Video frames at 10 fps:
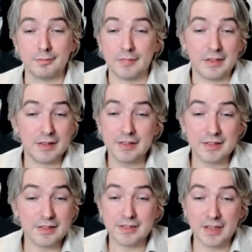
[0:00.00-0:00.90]
This
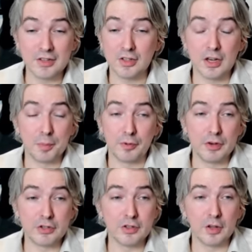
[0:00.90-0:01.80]
is essentially a
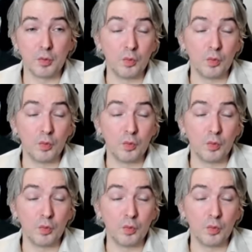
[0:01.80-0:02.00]
provision that